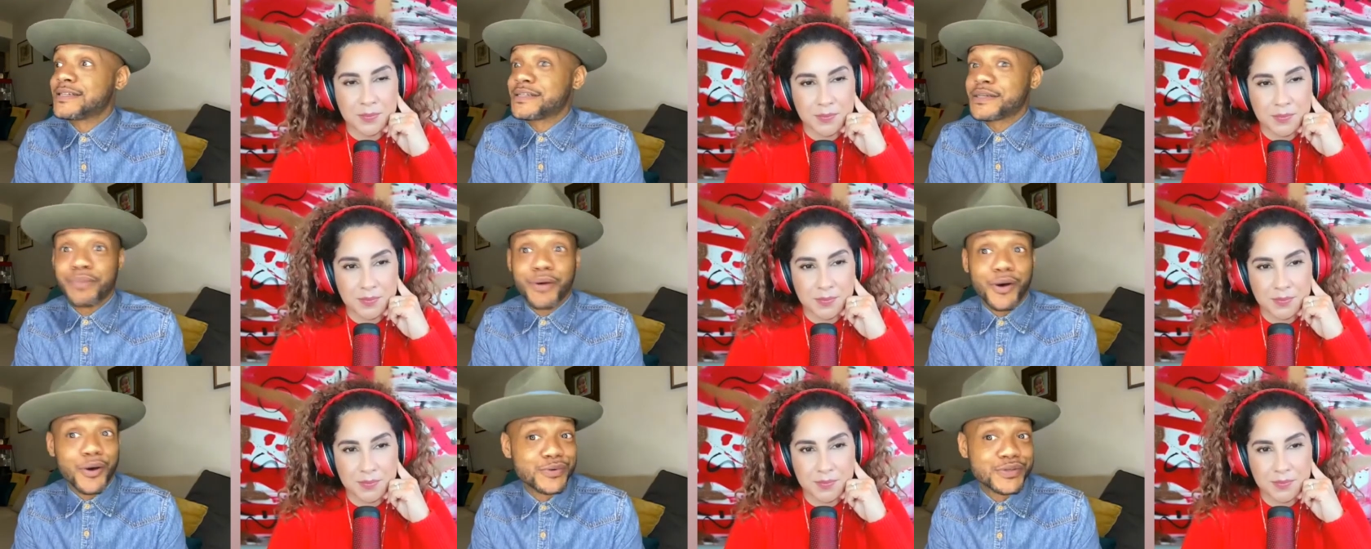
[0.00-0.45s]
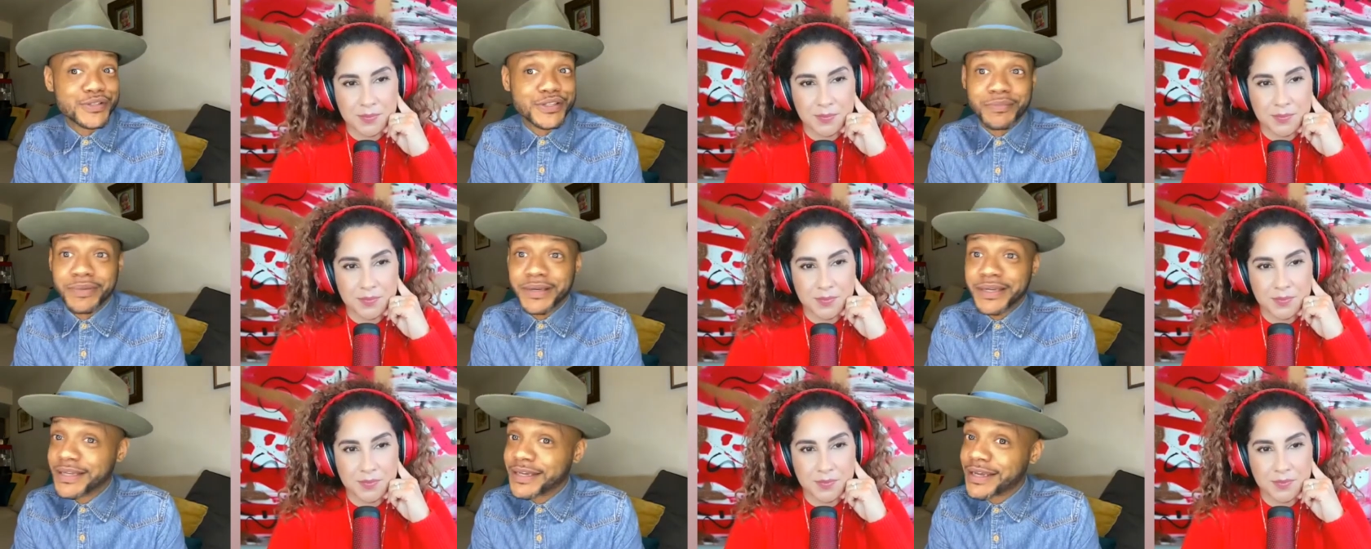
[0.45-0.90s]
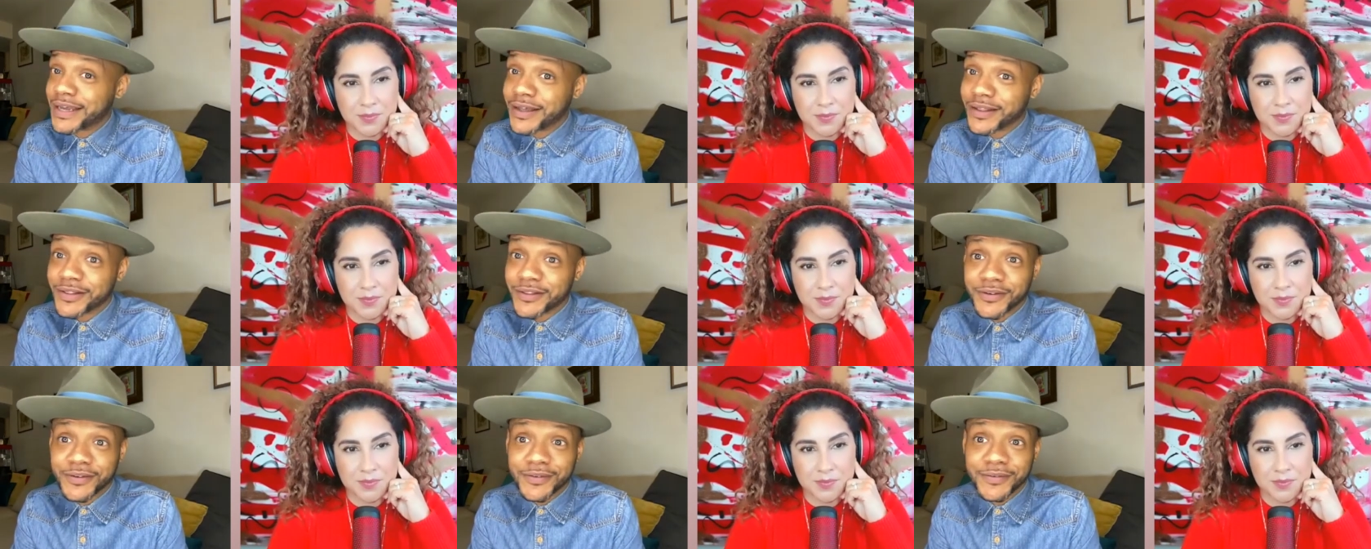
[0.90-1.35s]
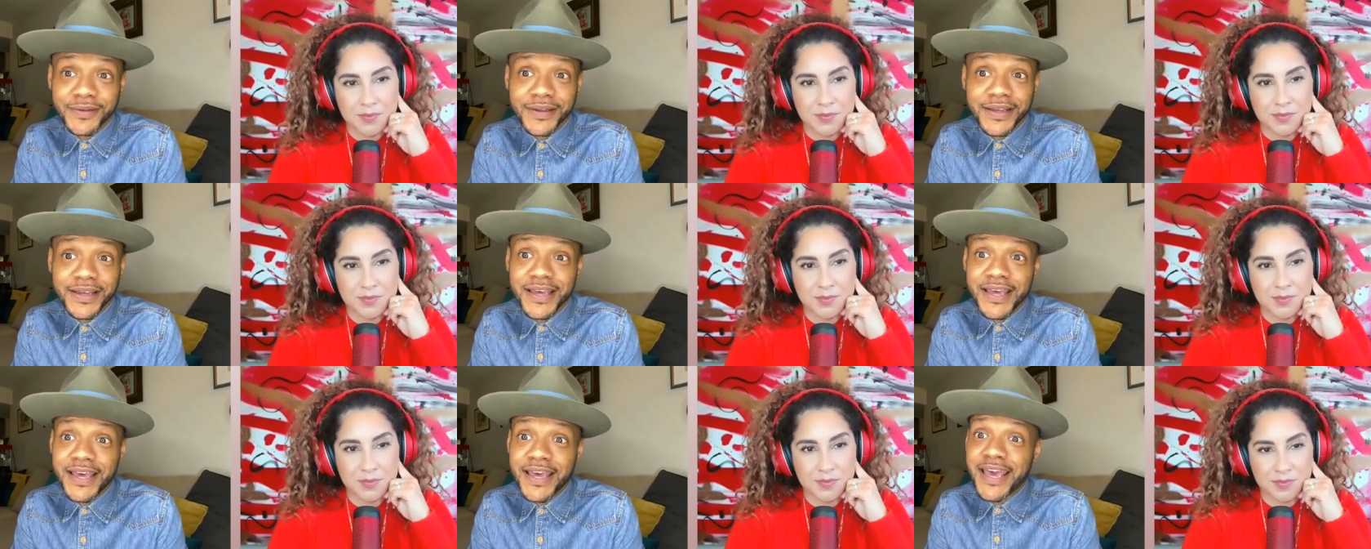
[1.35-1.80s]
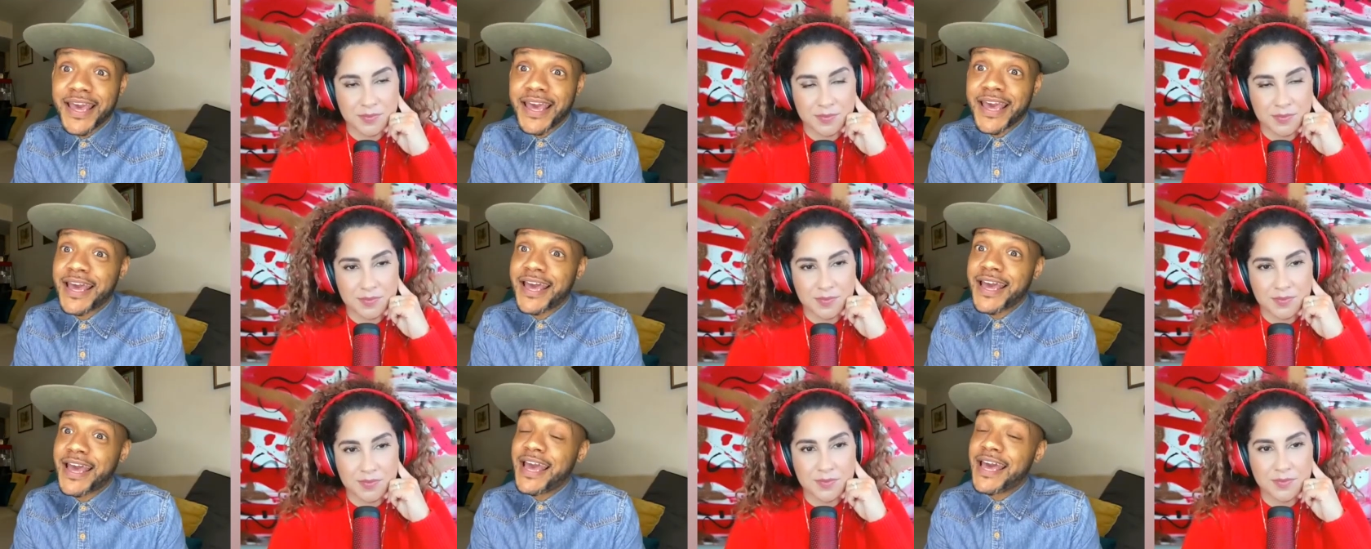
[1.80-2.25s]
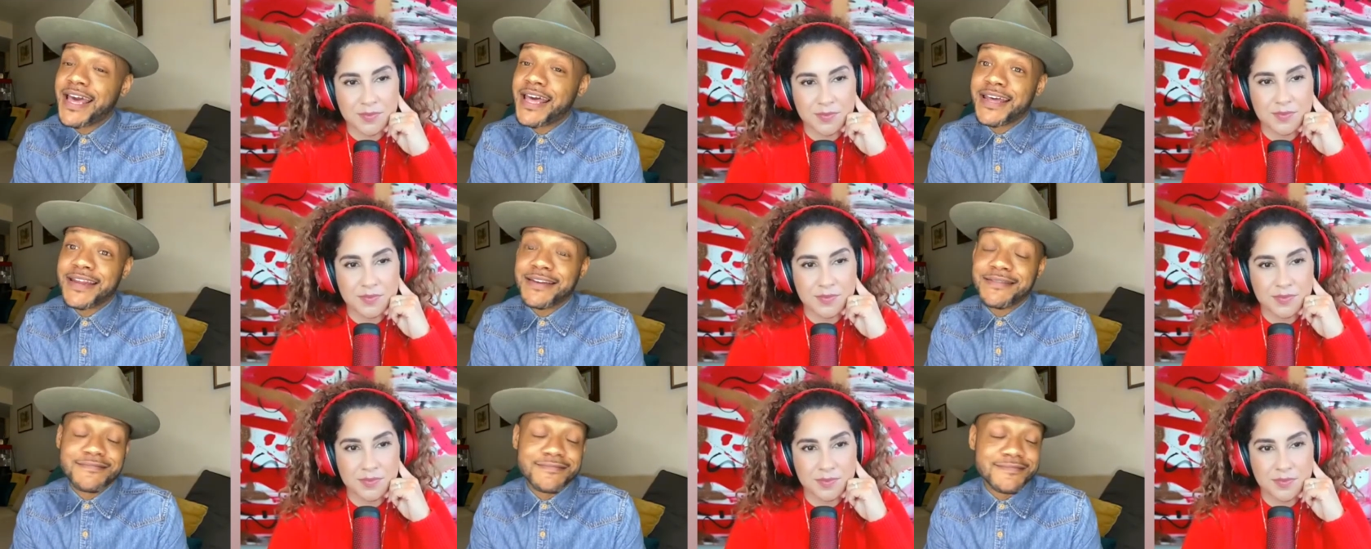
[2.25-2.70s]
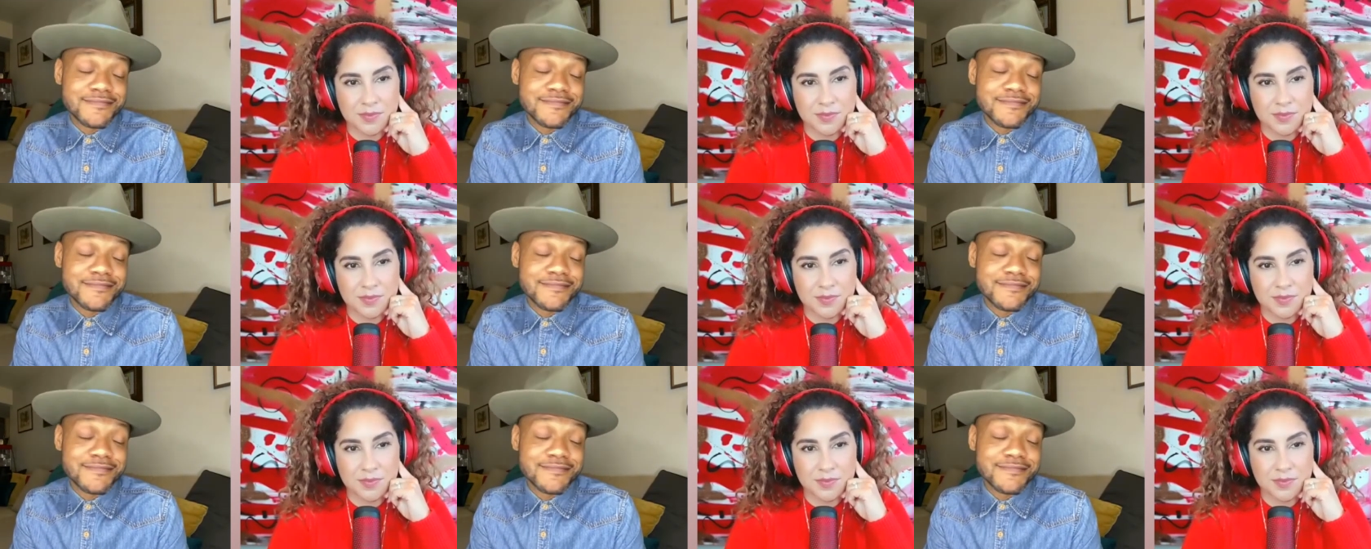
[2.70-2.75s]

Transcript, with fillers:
Speaker 1: supposed to be together and